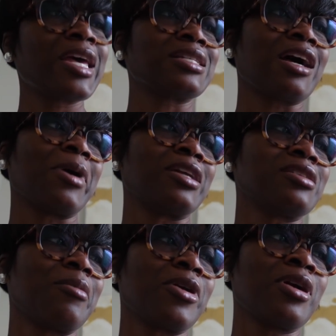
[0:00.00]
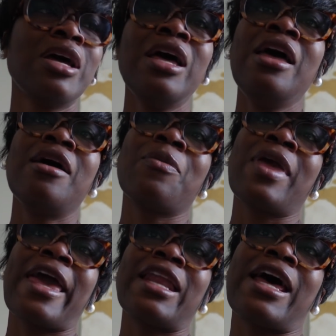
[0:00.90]
bedside by the summer.
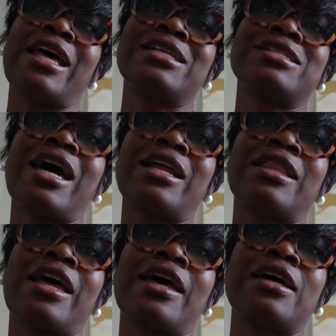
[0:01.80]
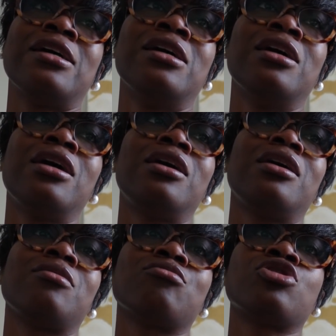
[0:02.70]
Me and Anna had decided that.
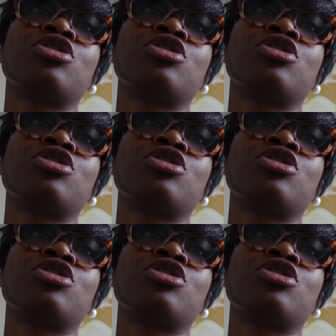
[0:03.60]
Um,